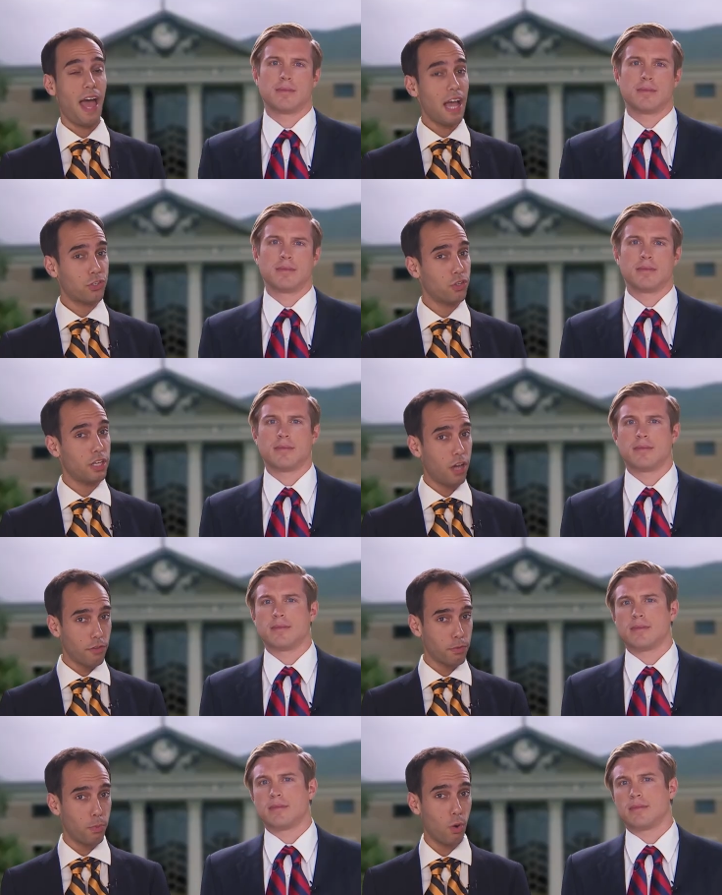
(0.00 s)
Speaker 1: Actually,
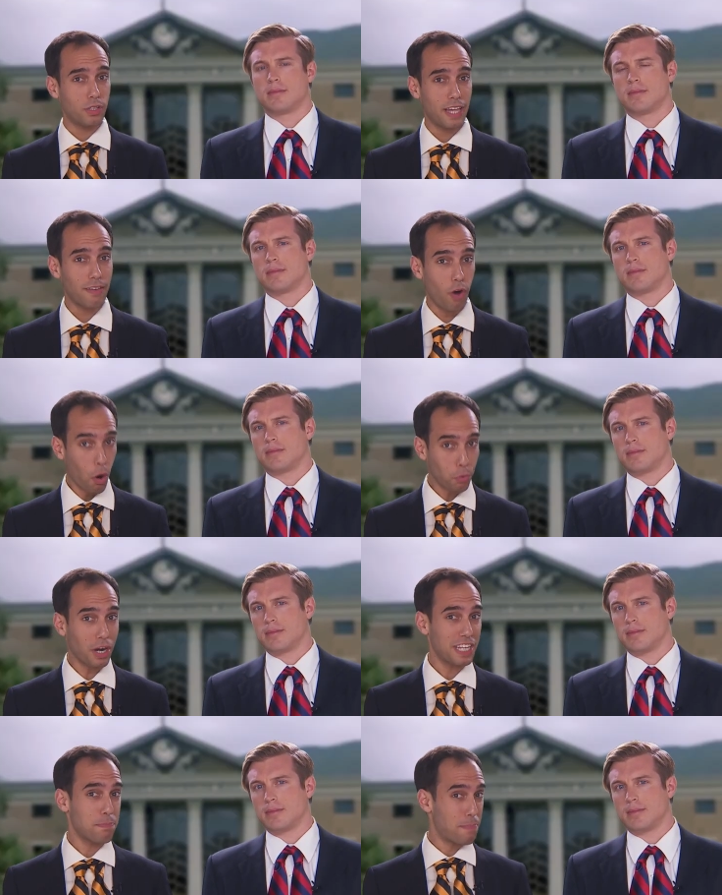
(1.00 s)
hoverboards have
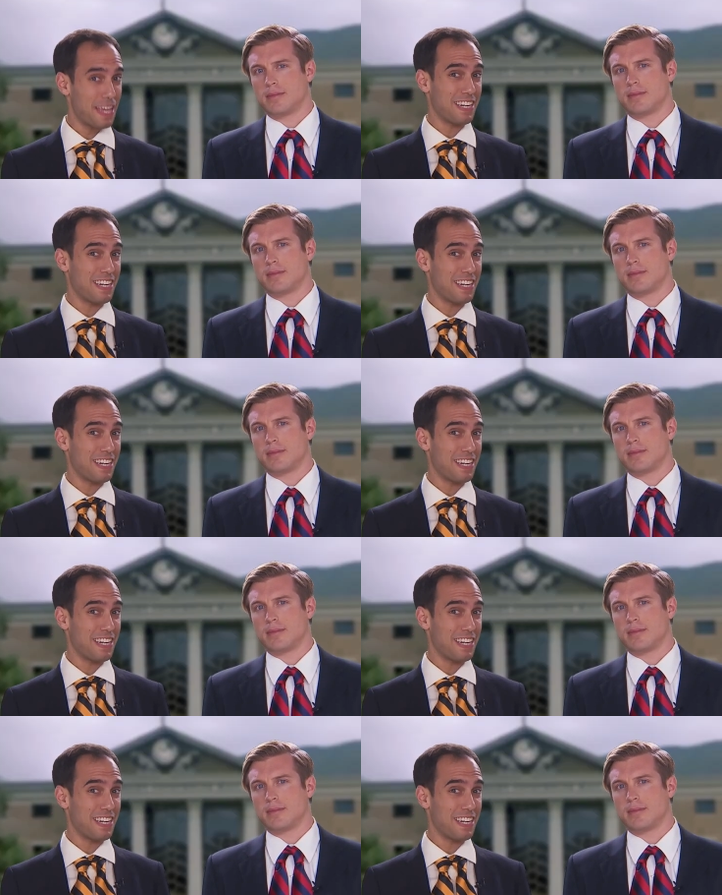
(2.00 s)
already been